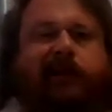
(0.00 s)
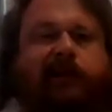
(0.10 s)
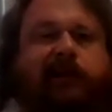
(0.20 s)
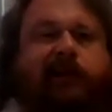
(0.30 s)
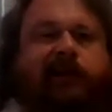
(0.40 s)

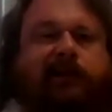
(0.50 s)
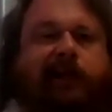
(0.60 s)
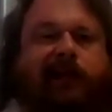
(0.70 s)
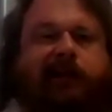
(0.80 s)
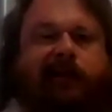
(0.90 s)
on social
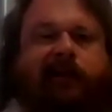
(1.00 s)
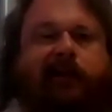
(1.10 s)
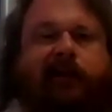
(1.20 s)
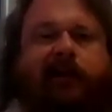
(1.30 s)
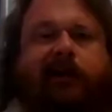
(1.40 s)
media
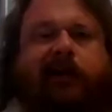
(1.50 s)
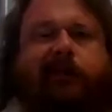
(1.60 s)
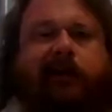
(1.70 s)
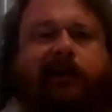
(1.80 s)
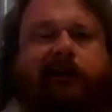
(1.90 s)
or at
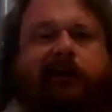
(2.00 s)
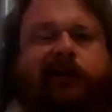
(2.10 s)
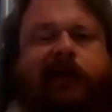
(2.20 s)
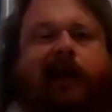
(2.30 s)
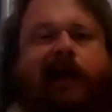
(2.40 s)
Comic Cons.